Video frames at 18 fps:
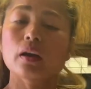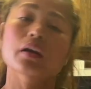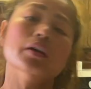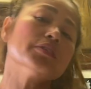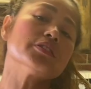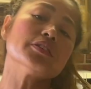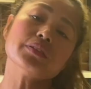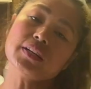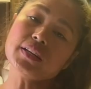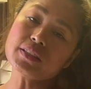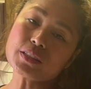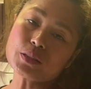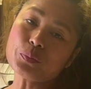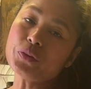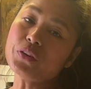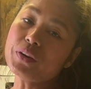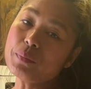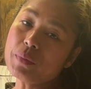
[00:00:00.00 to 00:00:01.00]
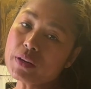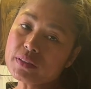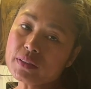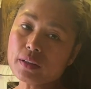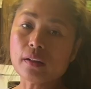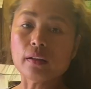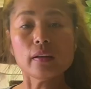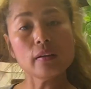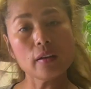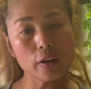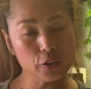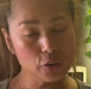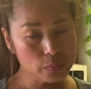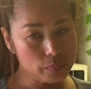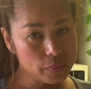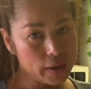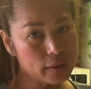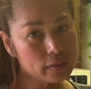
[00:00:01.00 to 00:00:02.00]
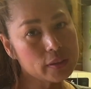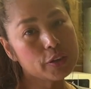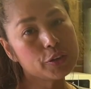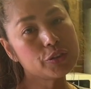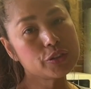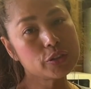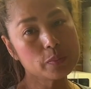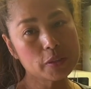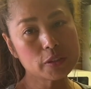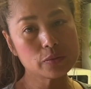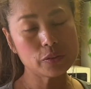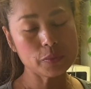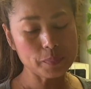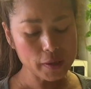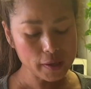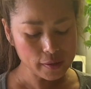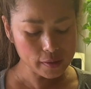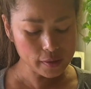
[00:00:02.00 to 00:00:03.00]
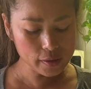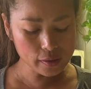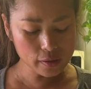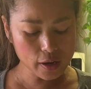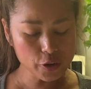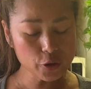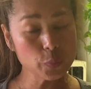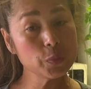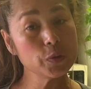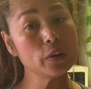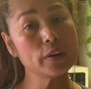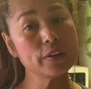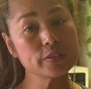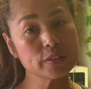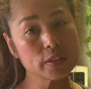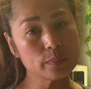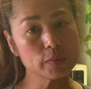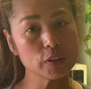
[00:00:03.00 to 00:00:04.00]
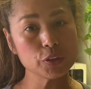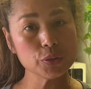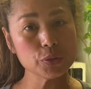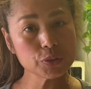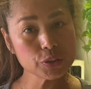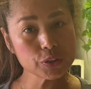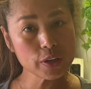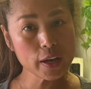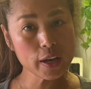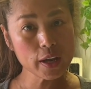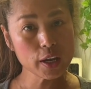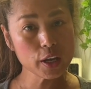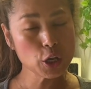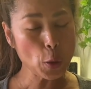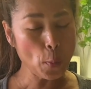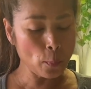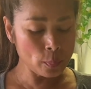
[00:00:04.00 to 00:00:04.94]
So this is Marie Marcel at I Home Bake. Thank you so much for being here. I hope you learned something new today.